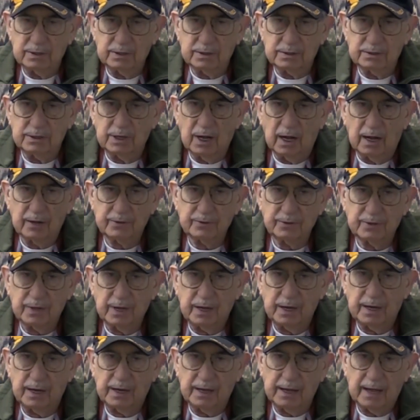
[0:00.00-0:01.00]
not
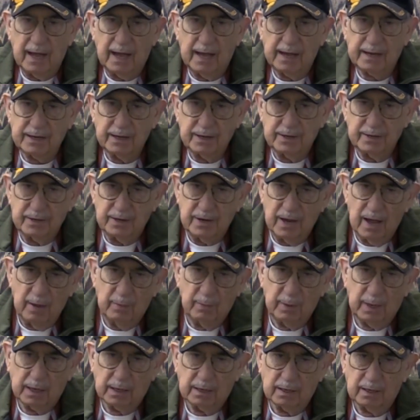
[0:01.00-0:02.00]
that
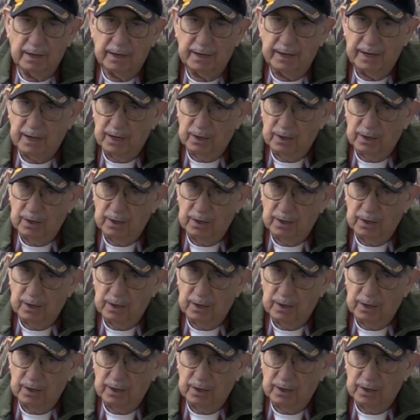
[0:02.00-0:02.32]
academically